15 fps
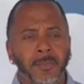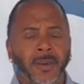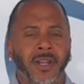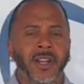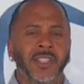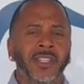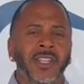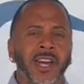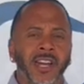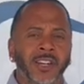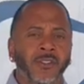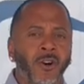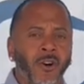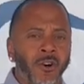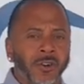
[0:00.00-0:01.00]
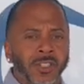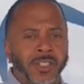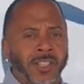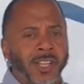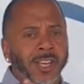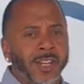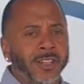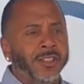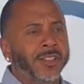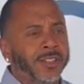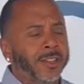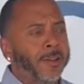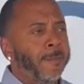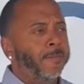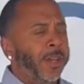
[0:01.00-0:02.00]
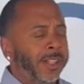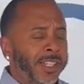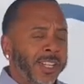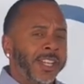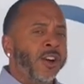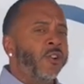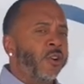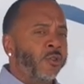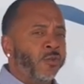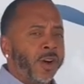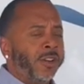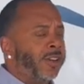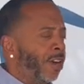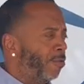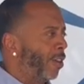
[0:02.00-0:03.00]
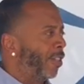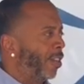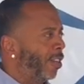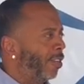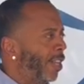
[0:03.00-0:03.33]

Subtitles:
because he getting all these kings and think they're going to run everything.